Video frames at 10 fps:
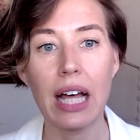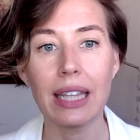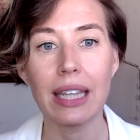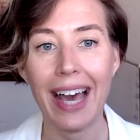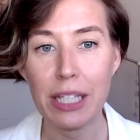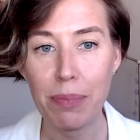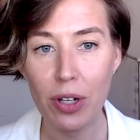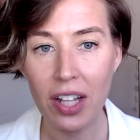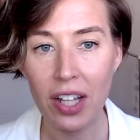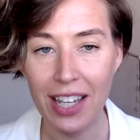Last but
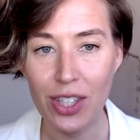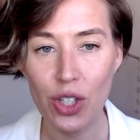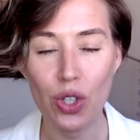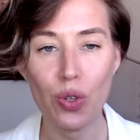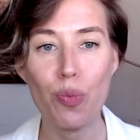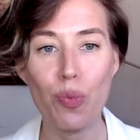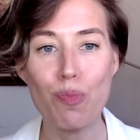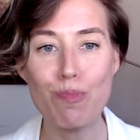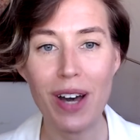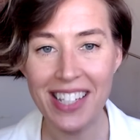not least, you
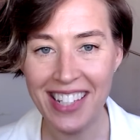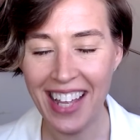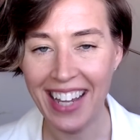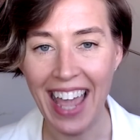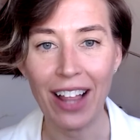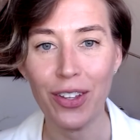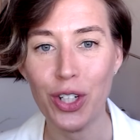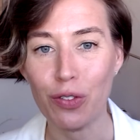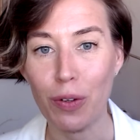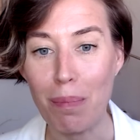must set a
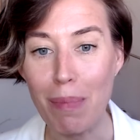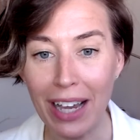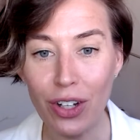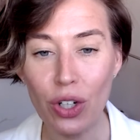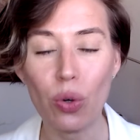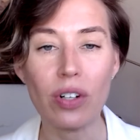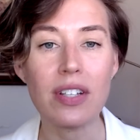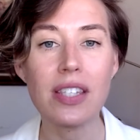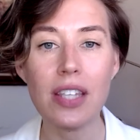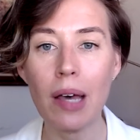calendar reminder or
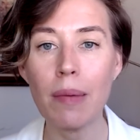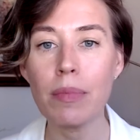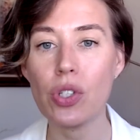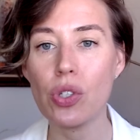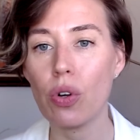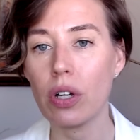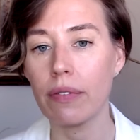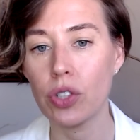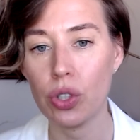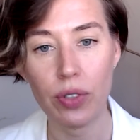some sort of
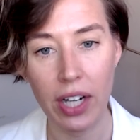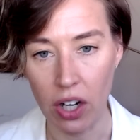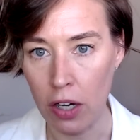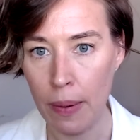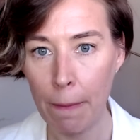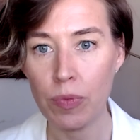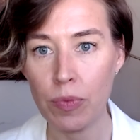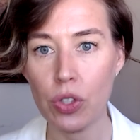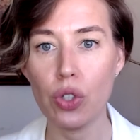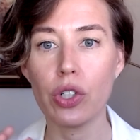trigger
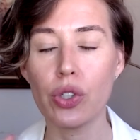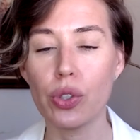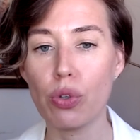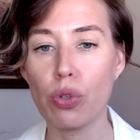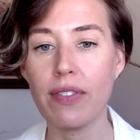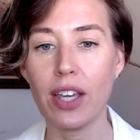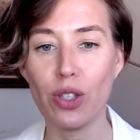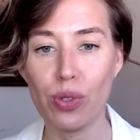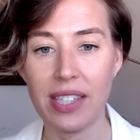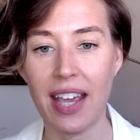to ensure that you
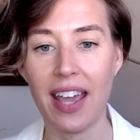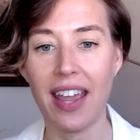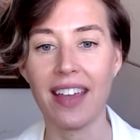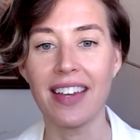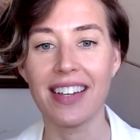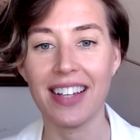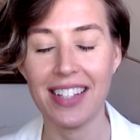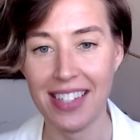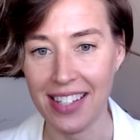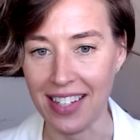stay
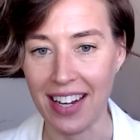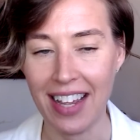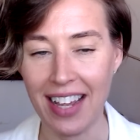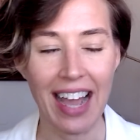consistent.